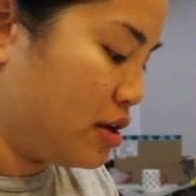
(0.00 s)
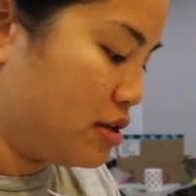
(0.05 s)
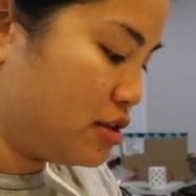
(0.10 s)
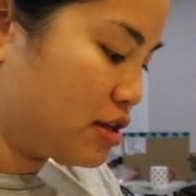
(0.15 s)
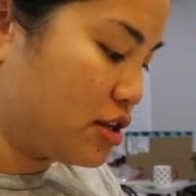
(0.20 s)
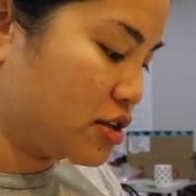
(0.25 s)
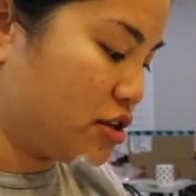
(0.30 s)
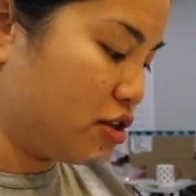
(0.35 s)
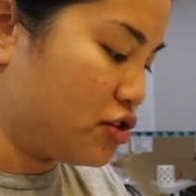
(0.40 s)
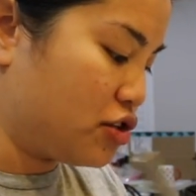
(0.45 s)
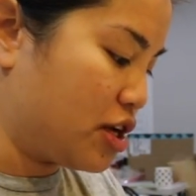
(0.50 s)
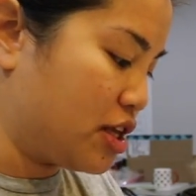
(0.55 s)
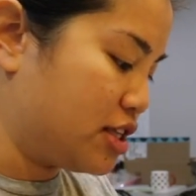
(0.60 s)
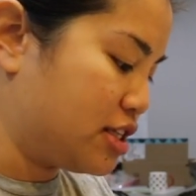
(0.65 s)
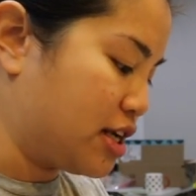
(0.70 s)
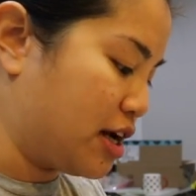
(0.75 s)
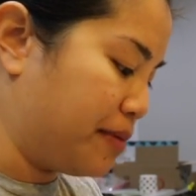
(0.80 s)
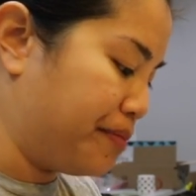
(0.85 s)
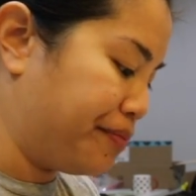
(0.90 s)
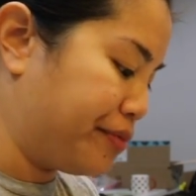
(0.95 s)
So let's go and try
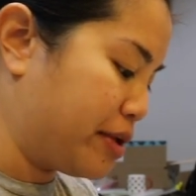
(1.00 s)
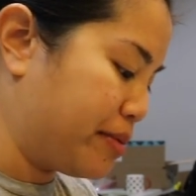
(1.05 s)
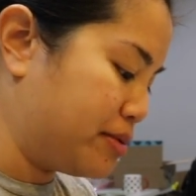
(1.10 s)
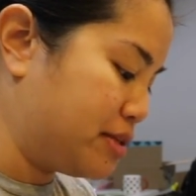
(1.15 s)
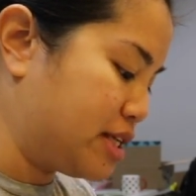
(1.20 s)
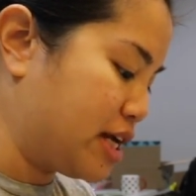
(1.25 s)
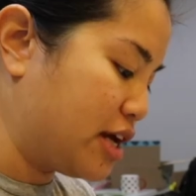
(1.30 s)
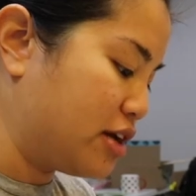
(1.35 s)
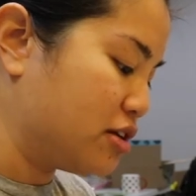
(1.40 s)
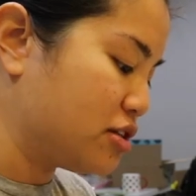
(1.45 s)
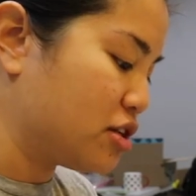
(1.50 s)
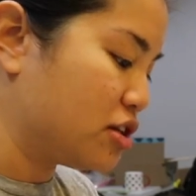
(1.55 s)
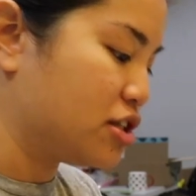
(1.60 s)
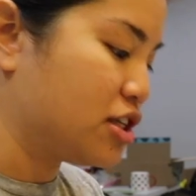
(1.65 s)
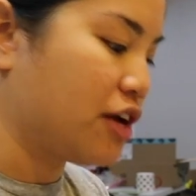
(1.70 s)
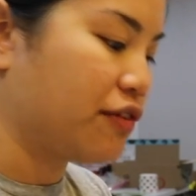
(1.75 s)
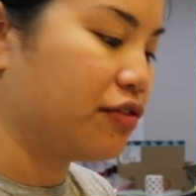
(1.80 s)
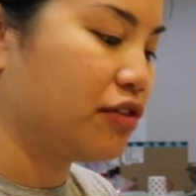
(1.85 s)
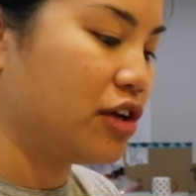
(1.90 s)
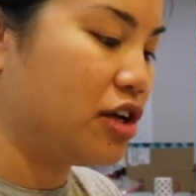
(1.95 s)
this out. The potatoes are
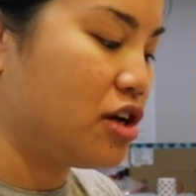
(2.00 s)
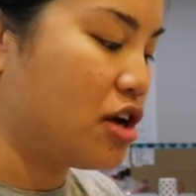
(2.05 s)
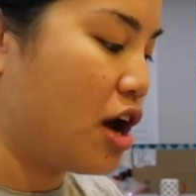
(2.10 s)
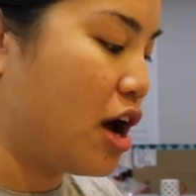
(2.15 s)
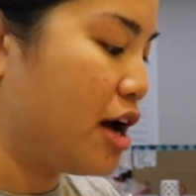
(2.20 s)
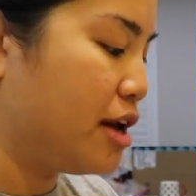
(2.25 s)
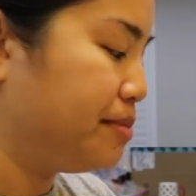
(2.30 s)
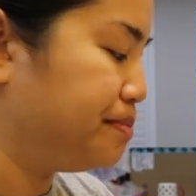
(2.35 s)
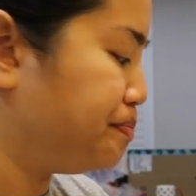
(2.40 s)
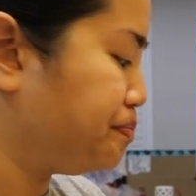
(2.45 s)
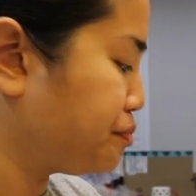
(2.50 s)
definitely not